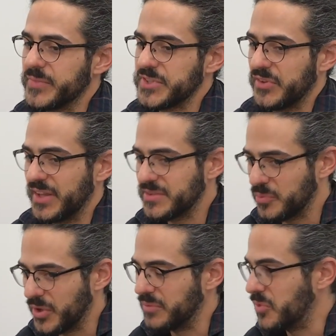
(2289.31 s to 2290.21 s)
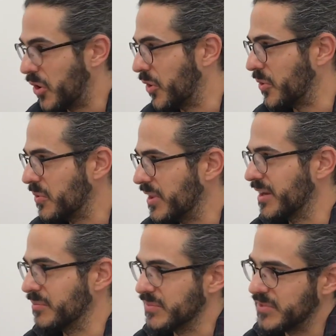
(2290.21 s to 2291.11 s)
So that's one hurdle
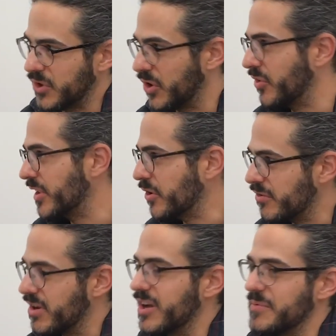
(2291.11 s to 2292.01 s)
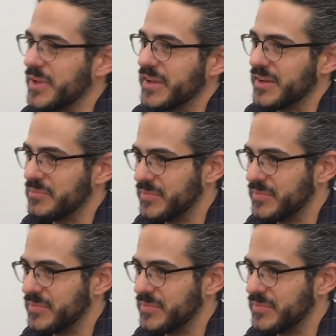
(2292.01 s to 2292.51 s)
that I'm currently overcoming.